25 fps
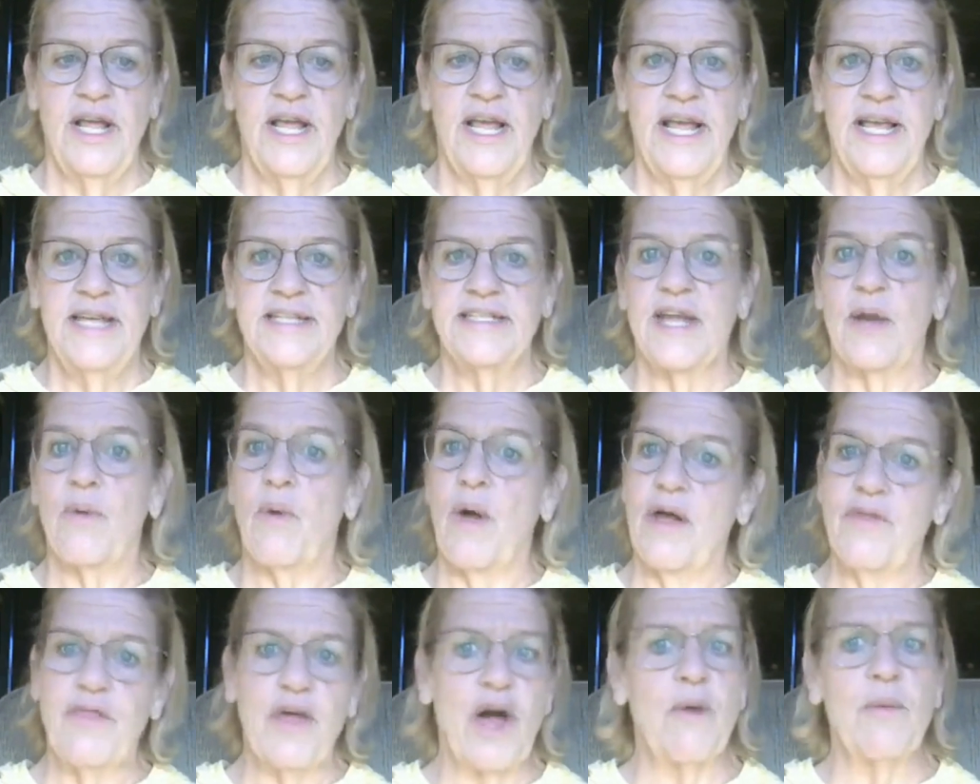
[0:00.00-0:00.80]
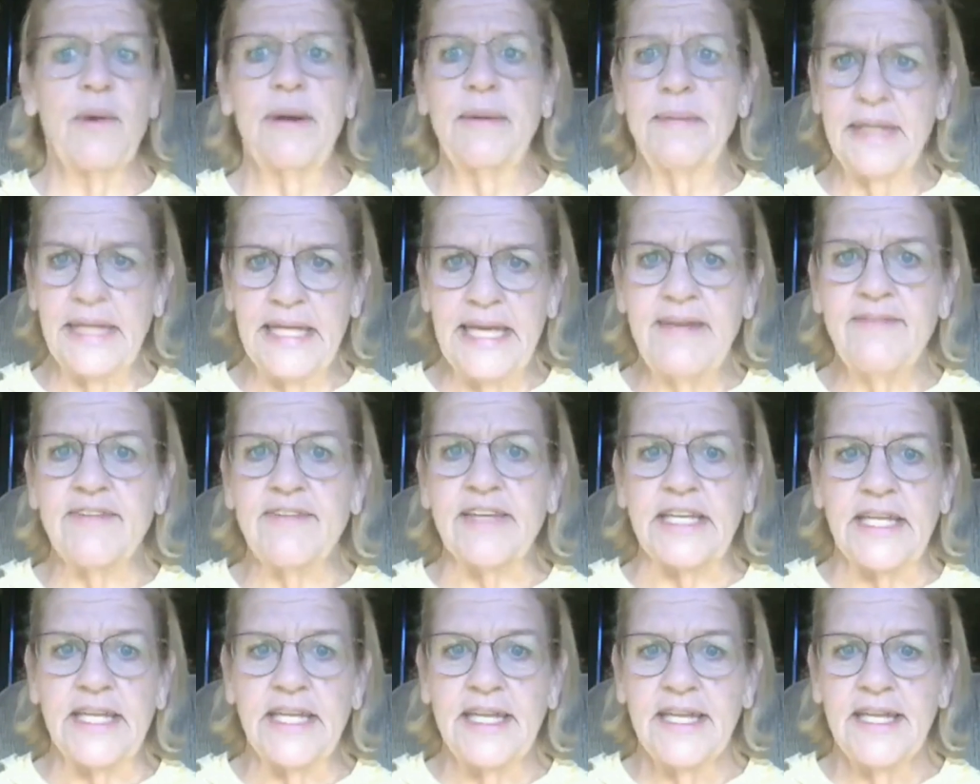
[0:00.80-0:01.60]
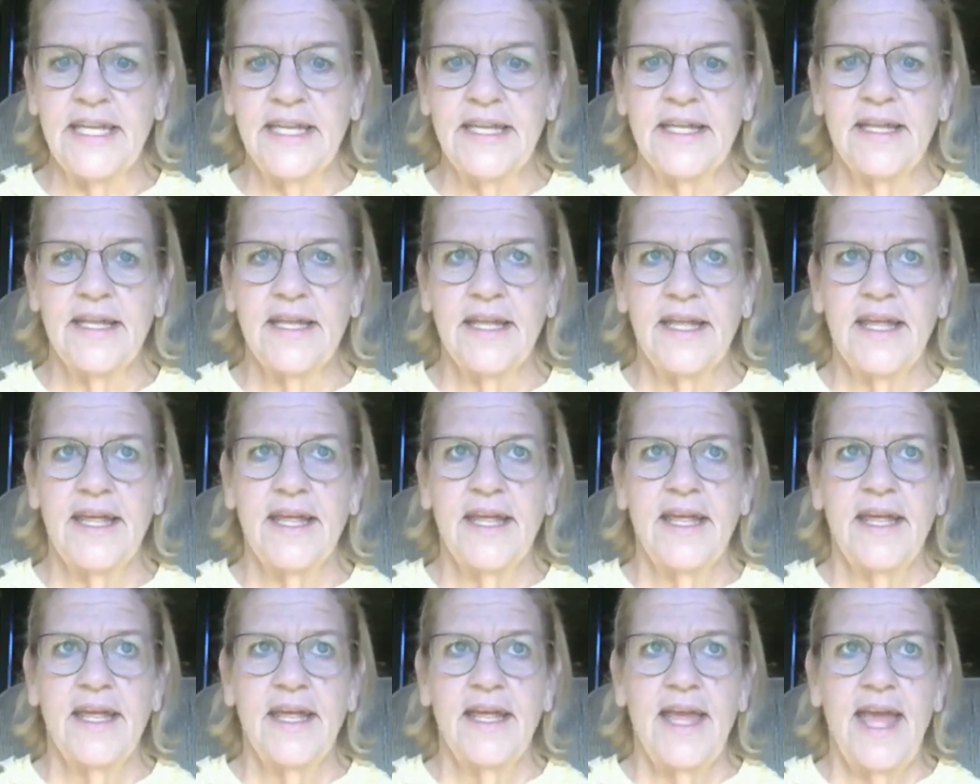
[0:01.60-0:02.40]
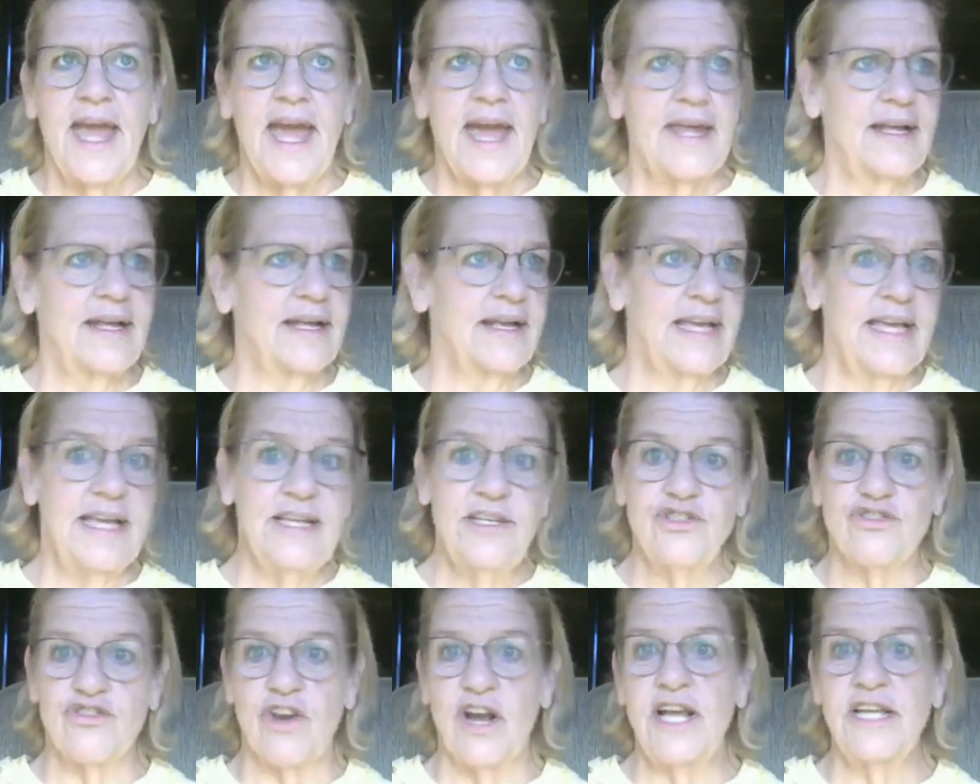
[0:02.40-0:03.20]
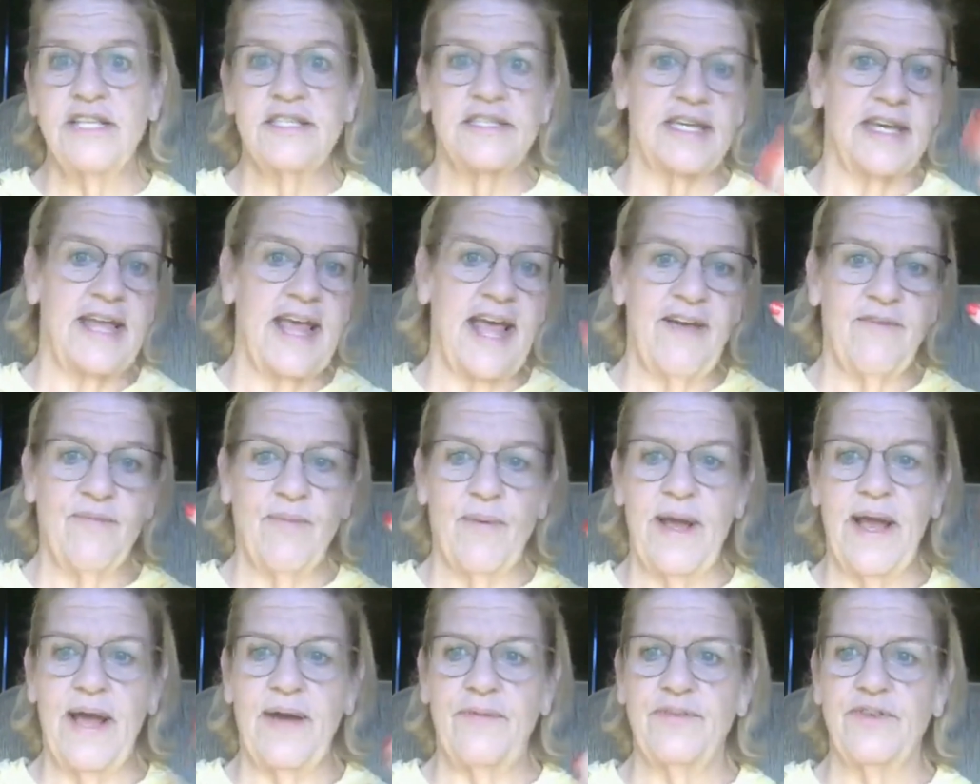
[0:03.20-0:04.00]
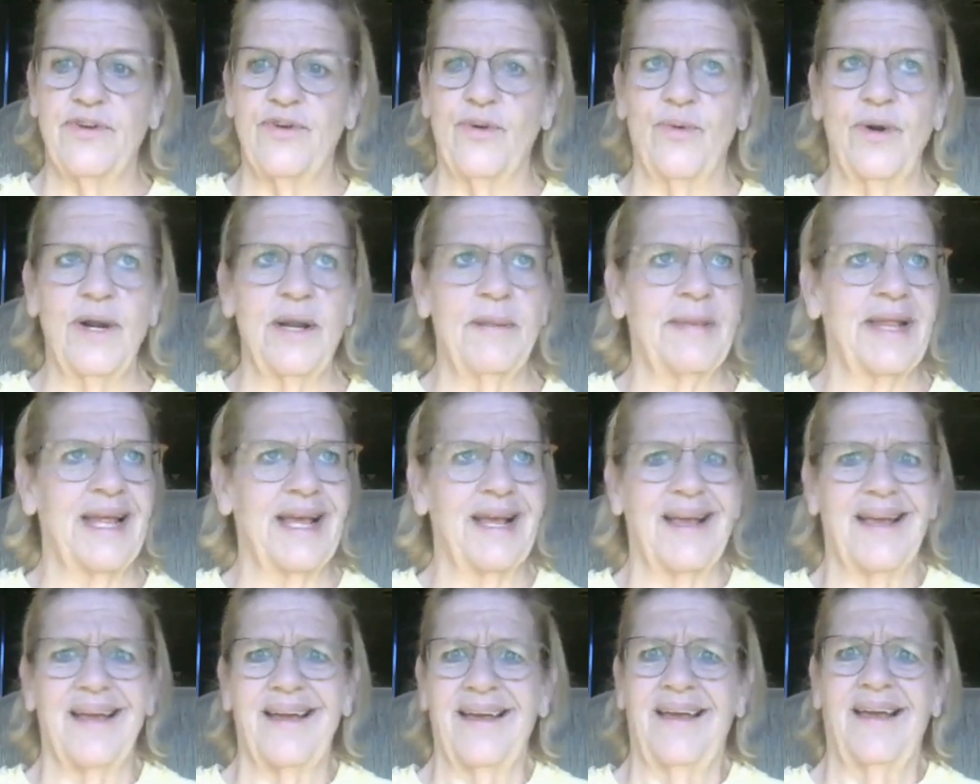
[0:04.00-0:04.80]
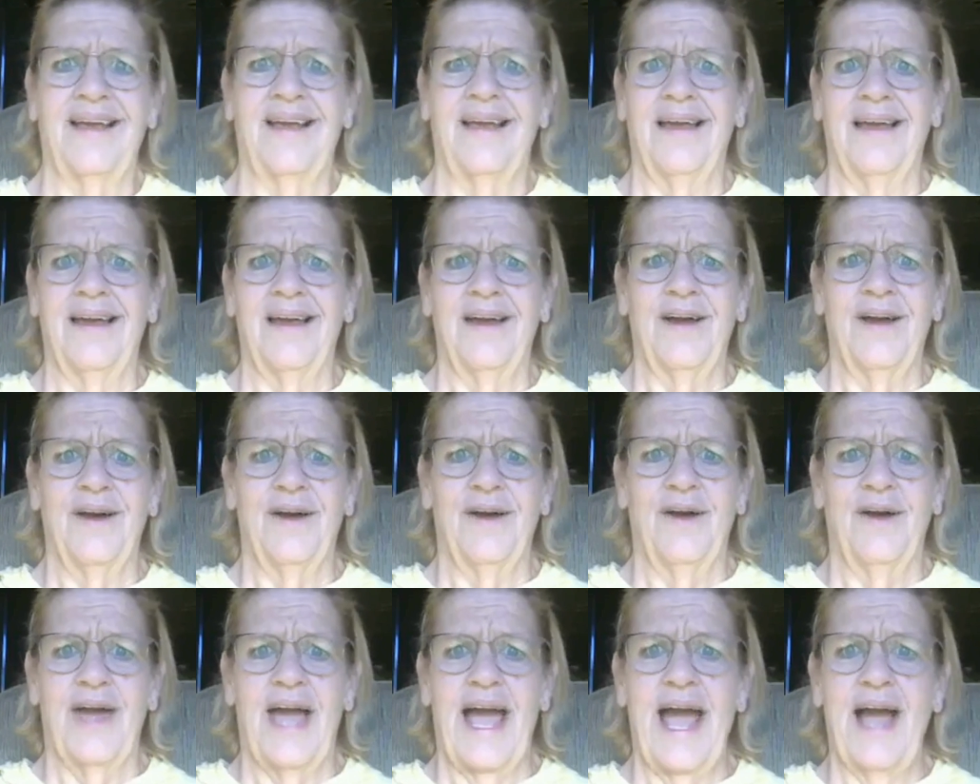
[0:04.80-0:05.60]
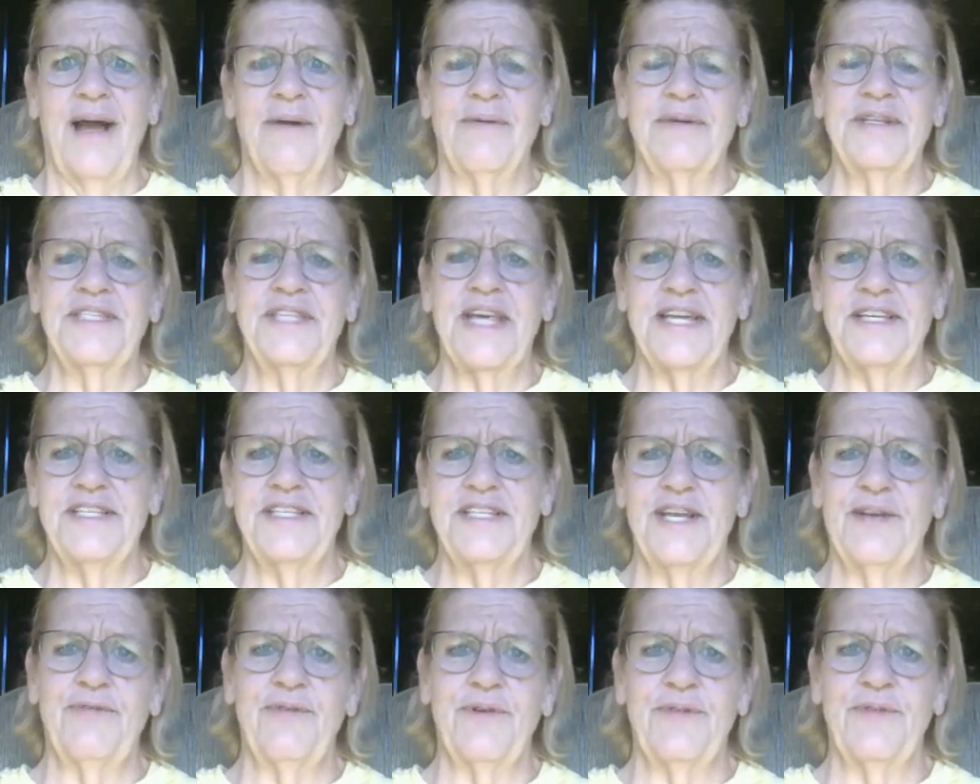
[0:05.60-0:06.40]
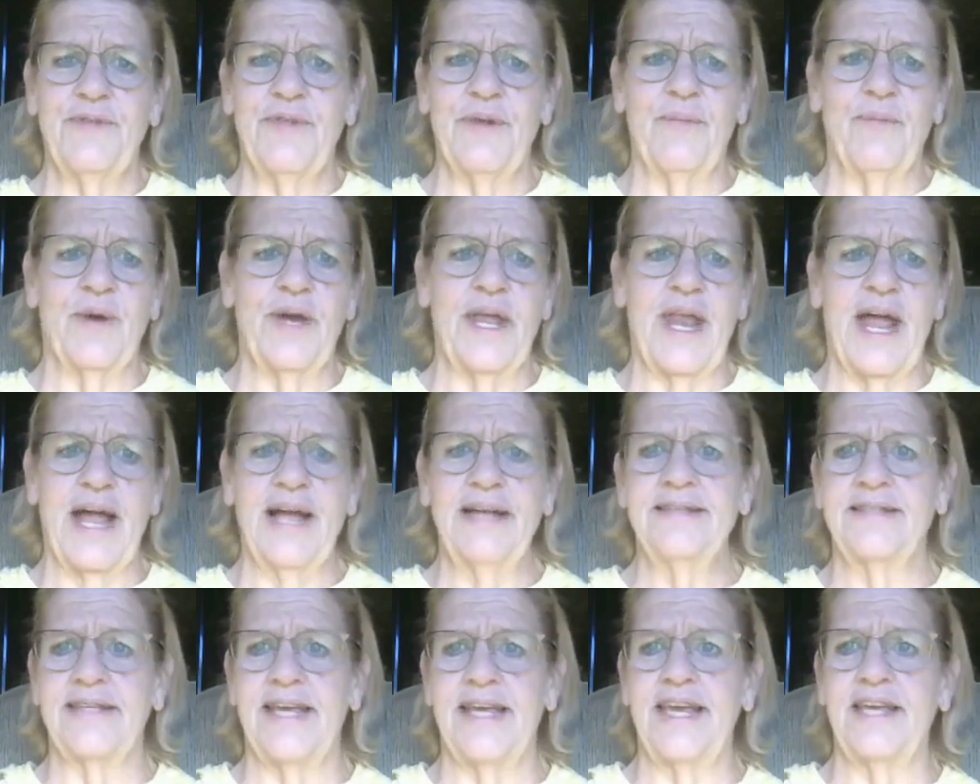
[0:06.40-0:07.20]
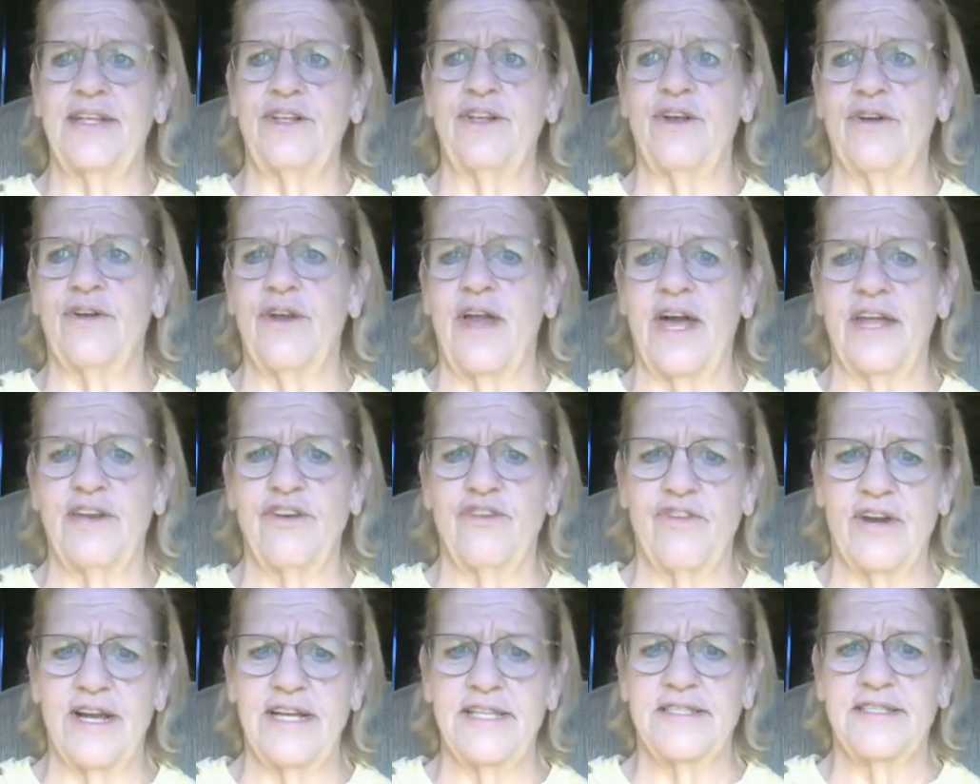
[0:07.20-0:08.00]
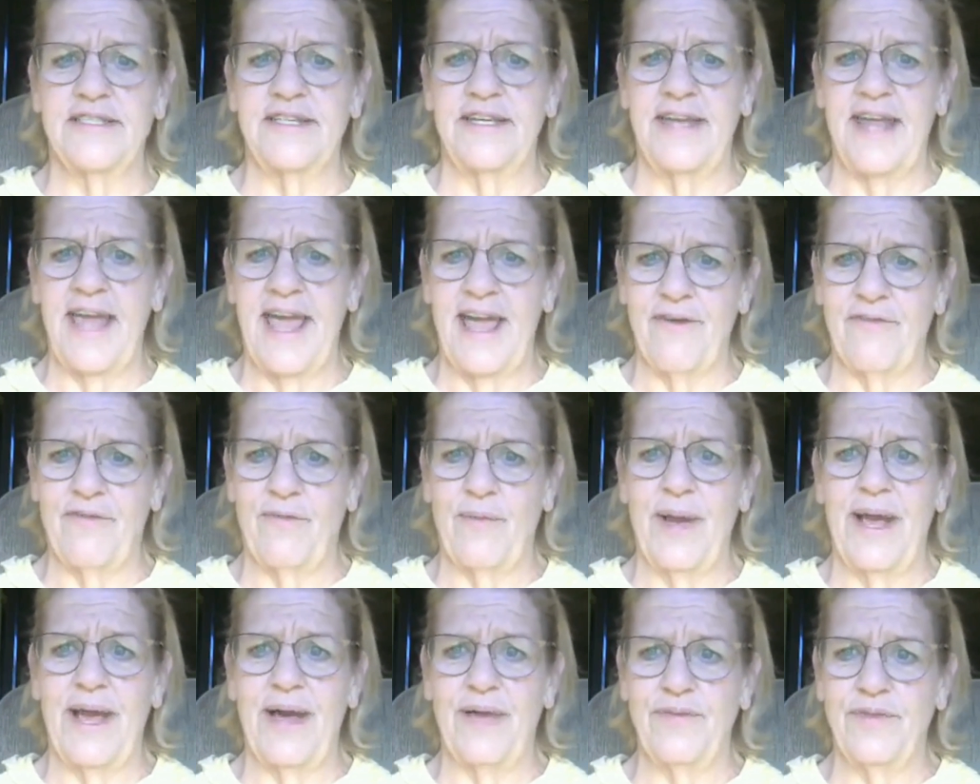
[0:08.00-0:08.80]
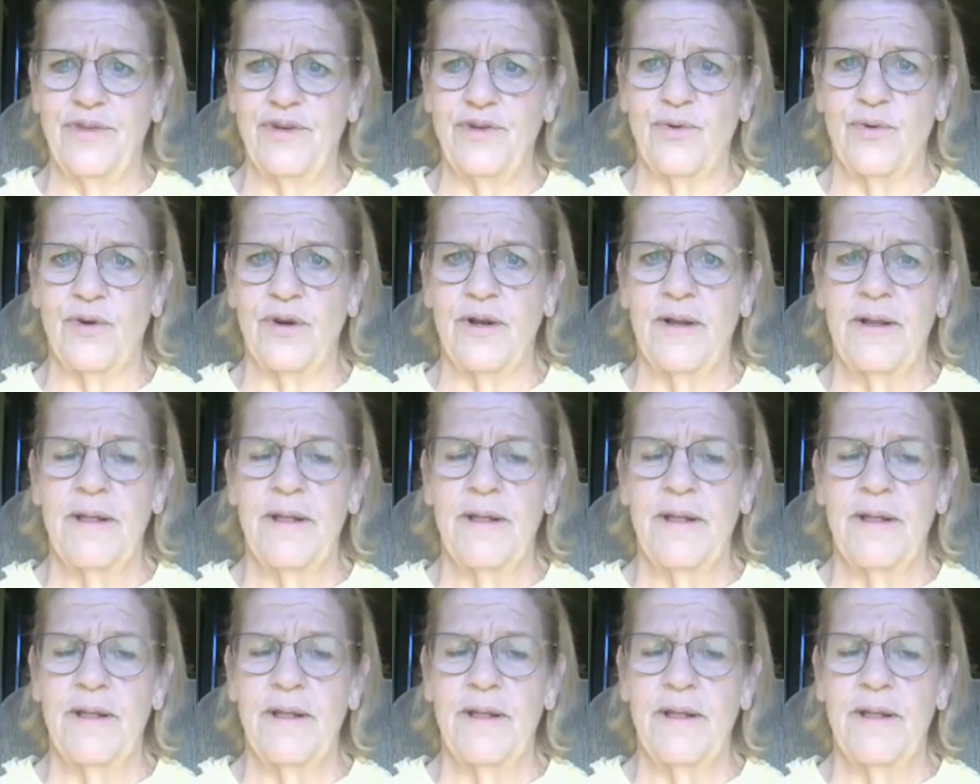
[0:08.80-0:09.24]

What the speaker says: he's like, well, I thought we were leaving. And like, he's dressed and halfway out the door. And I'm like, how is that different than when I say it and you're not dressed and halfway out the door?